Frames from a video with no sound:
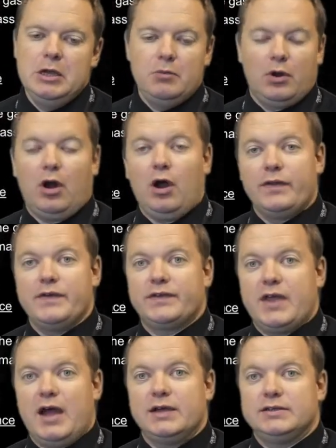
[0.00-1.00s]
But all these
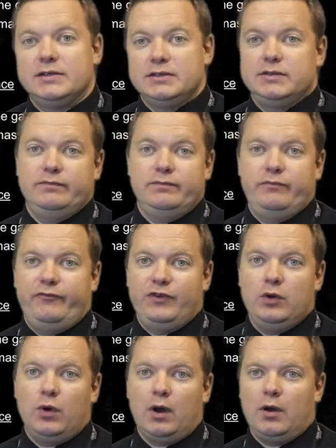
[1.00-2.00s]
gases,
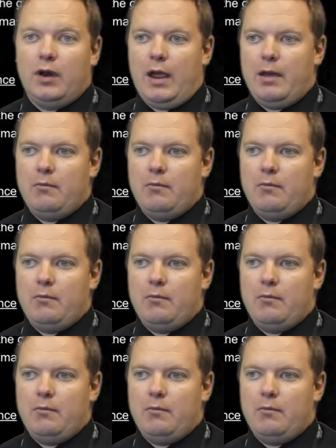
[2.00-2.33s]
fewer